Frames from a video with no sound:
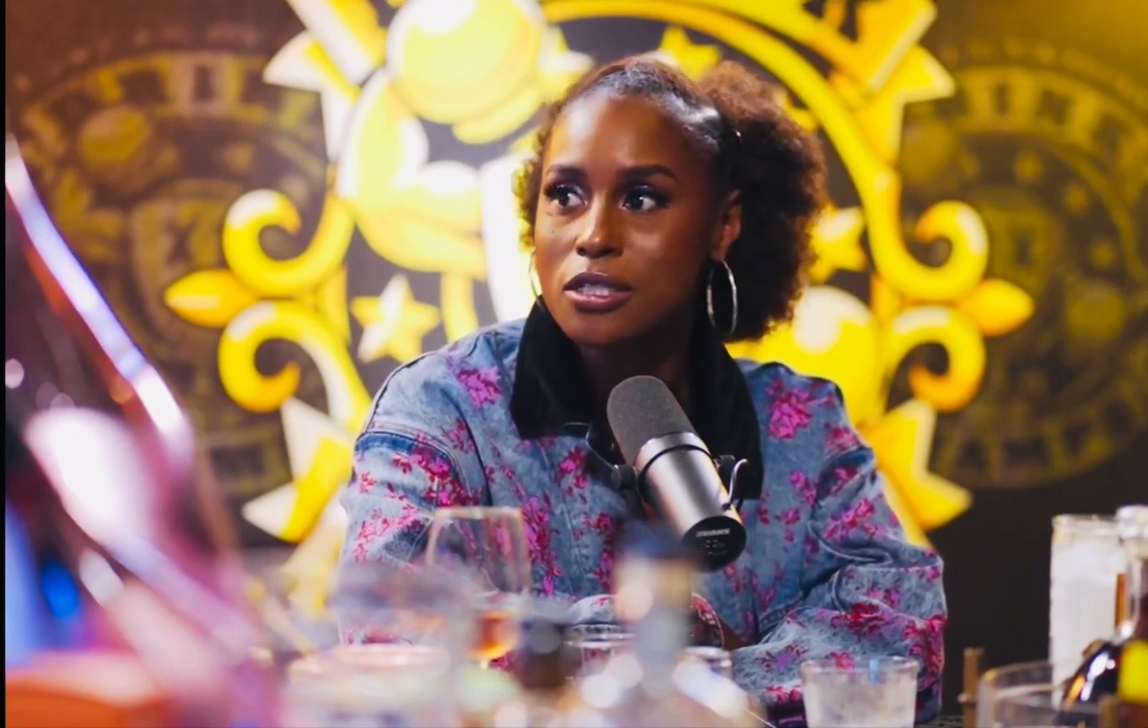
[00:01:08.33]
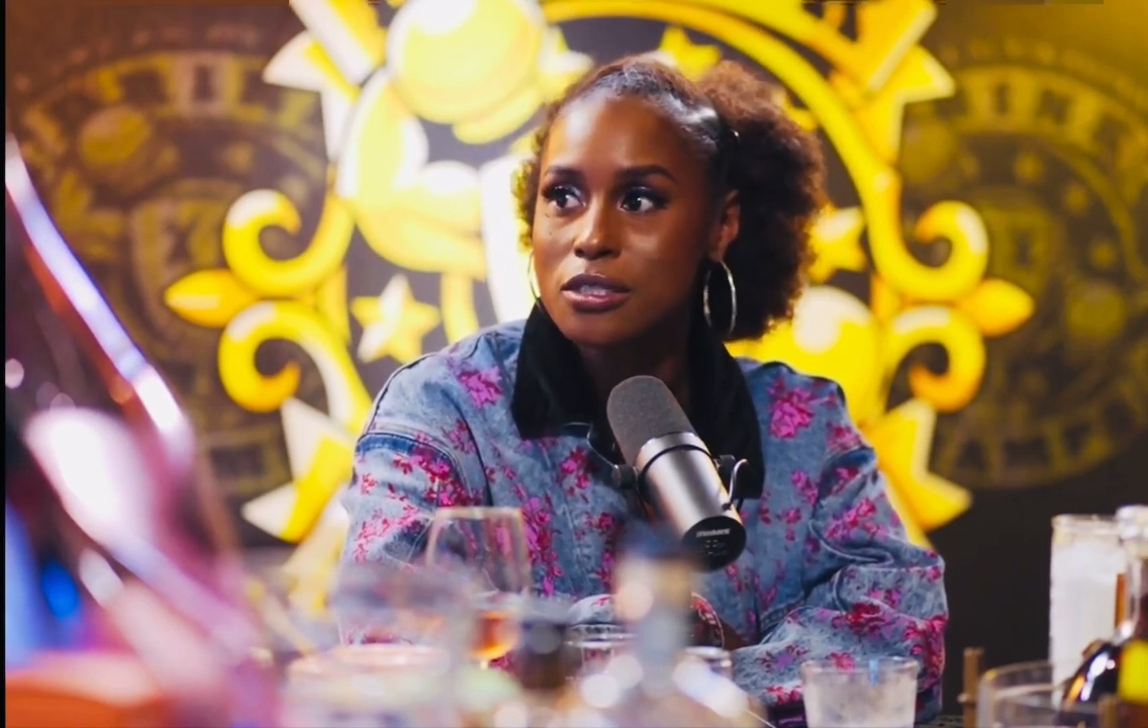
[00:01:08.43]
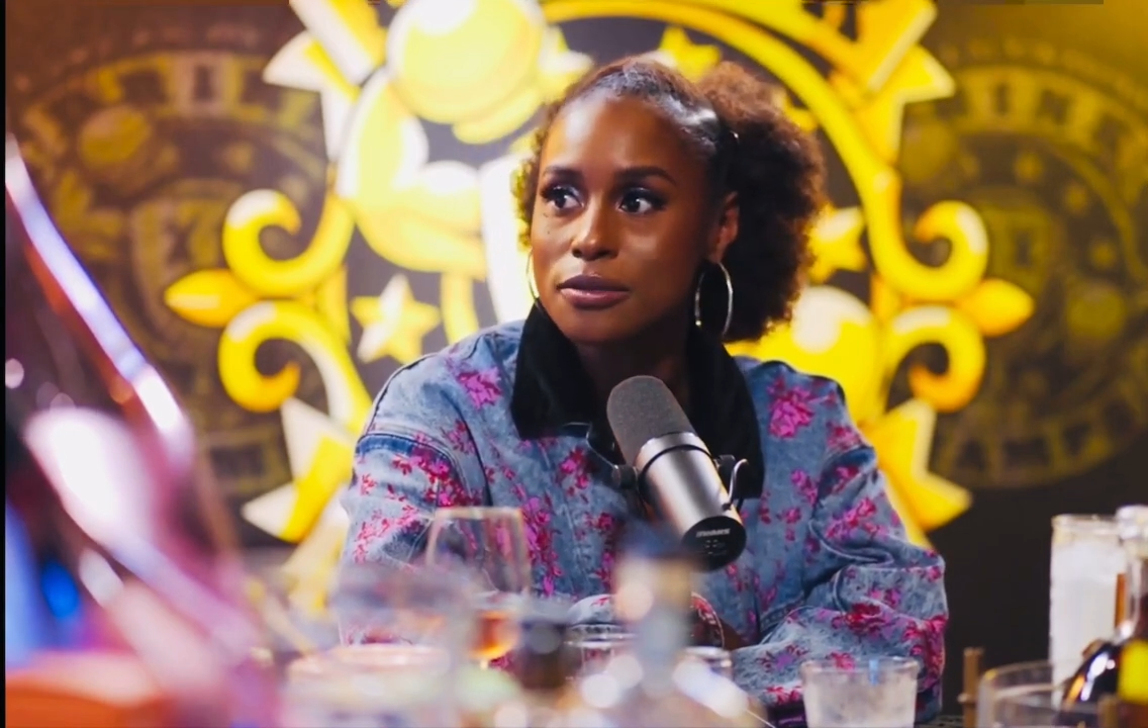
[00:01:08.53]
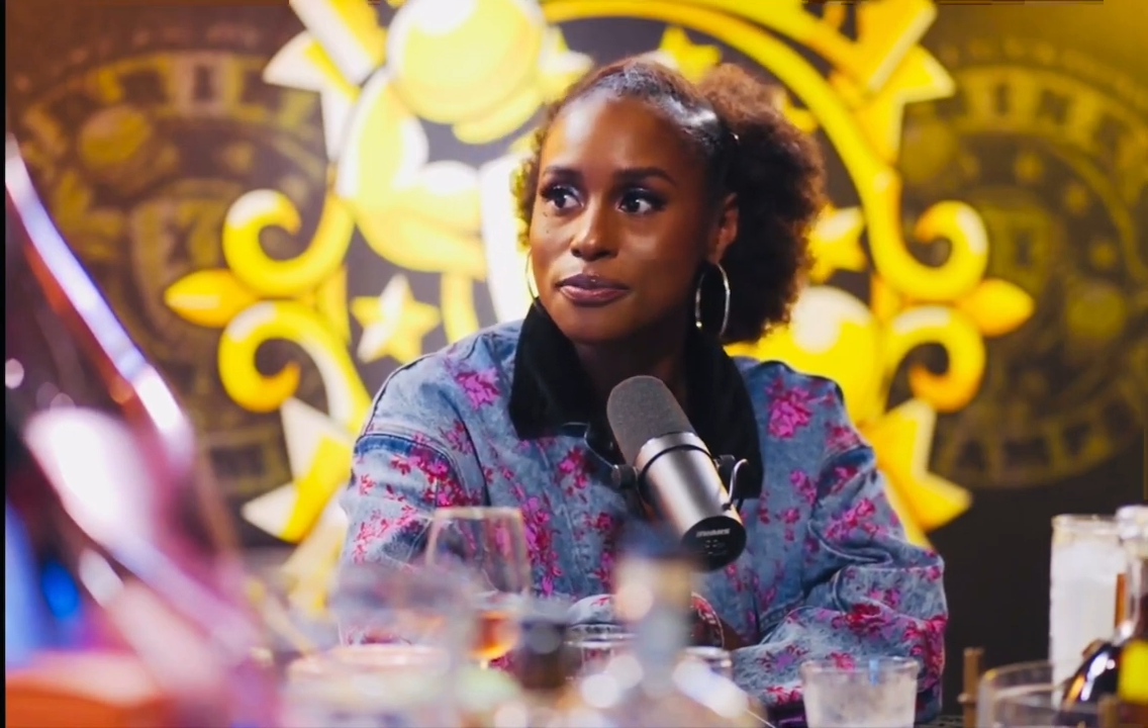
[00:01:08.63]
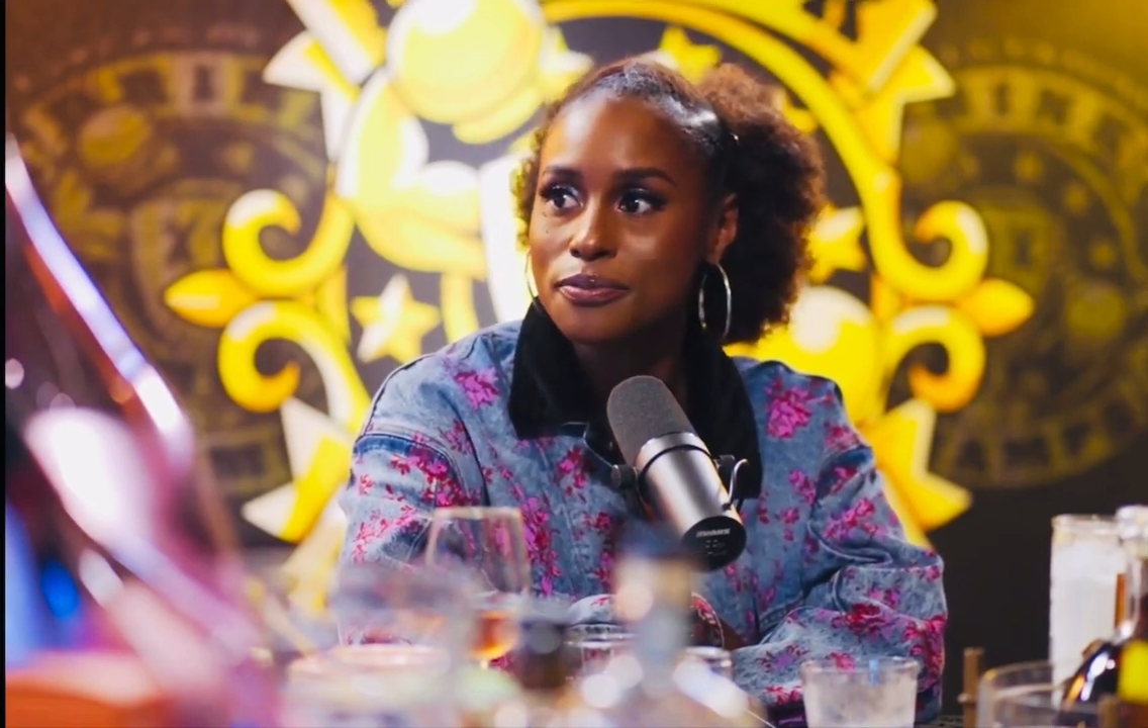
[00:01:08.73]

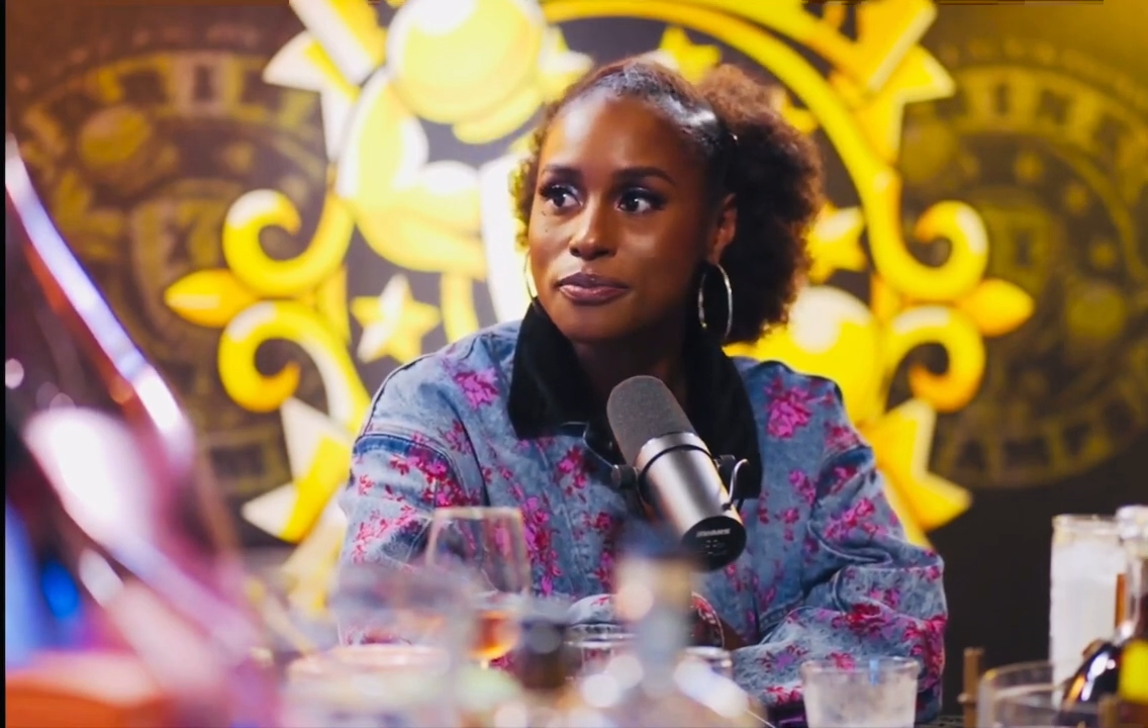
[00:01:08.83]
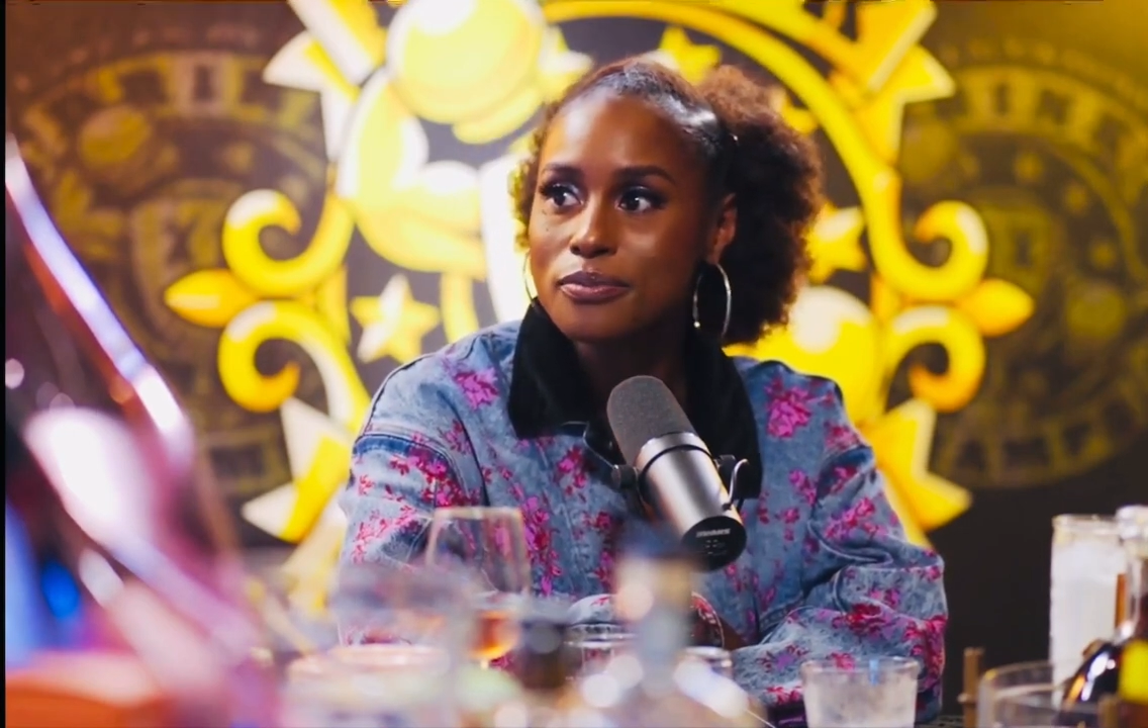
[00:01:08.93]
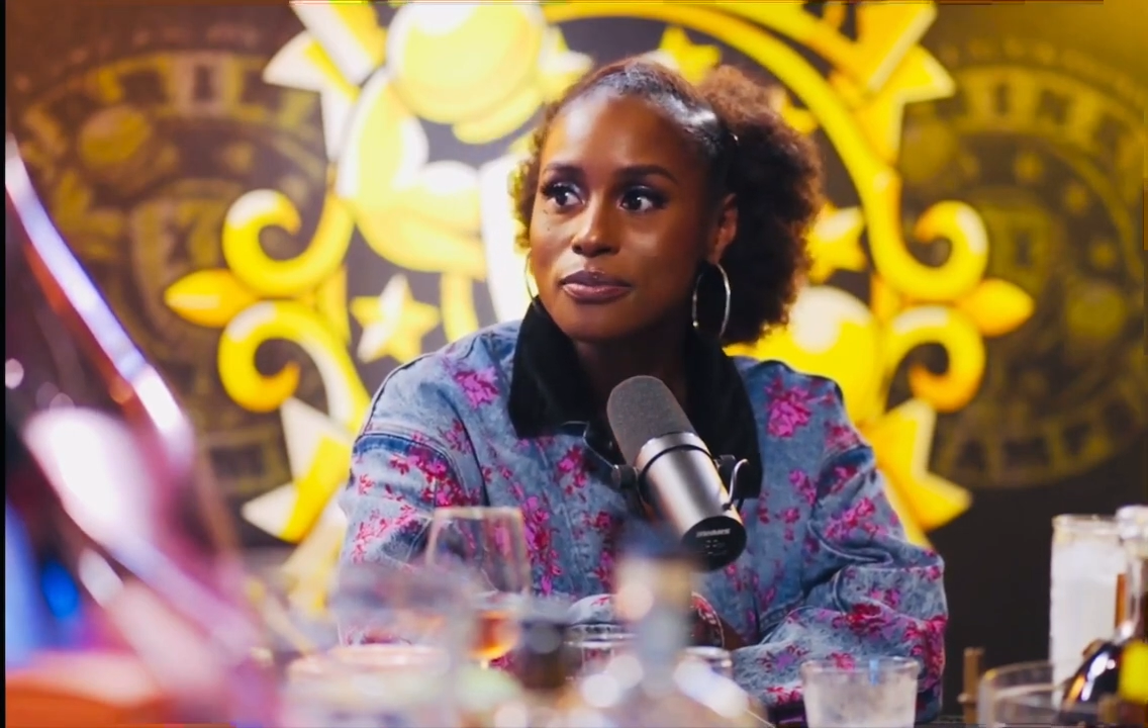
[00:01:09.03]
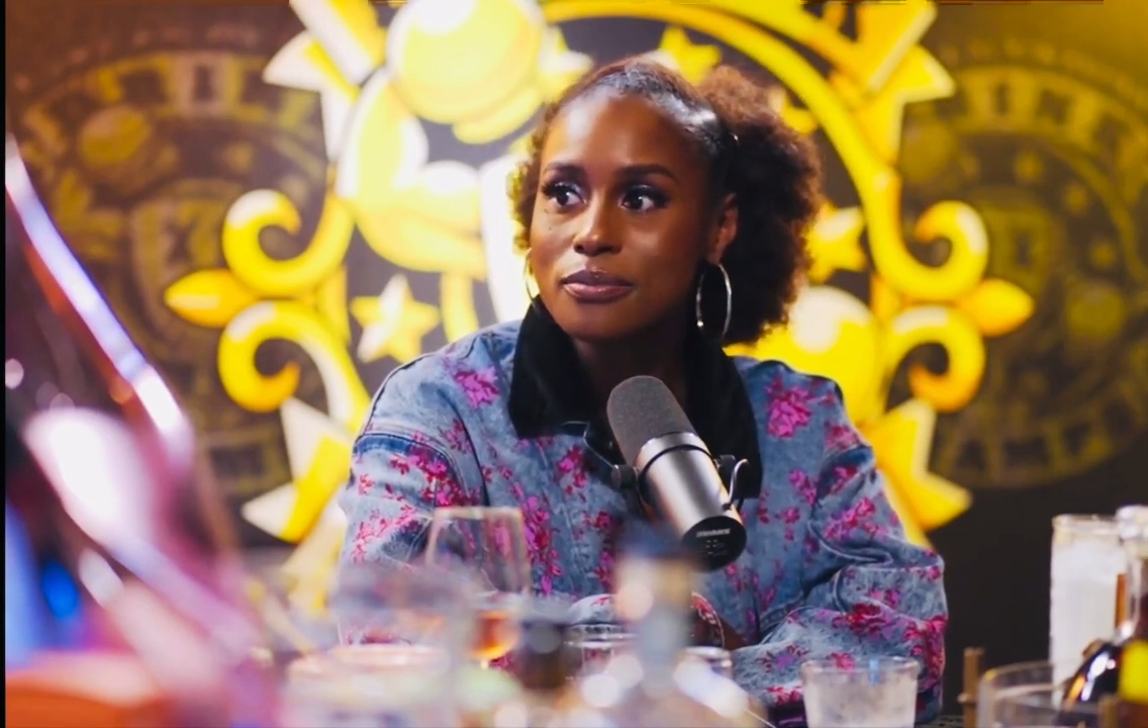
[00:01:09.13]
really I